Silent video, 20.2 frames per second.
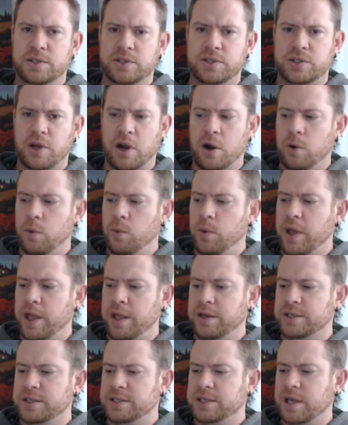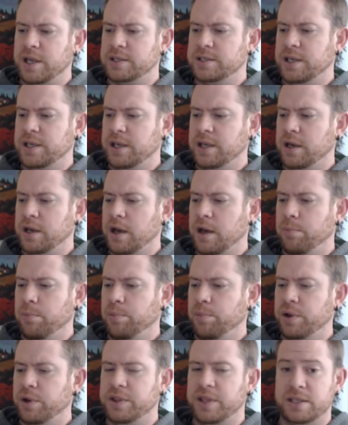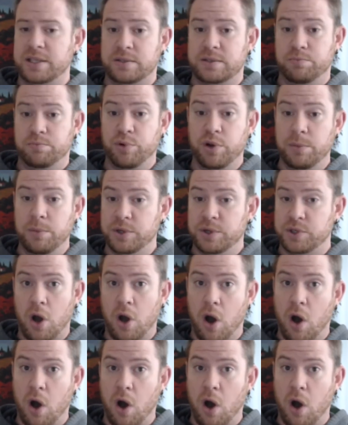start when discussing a book that's pretty much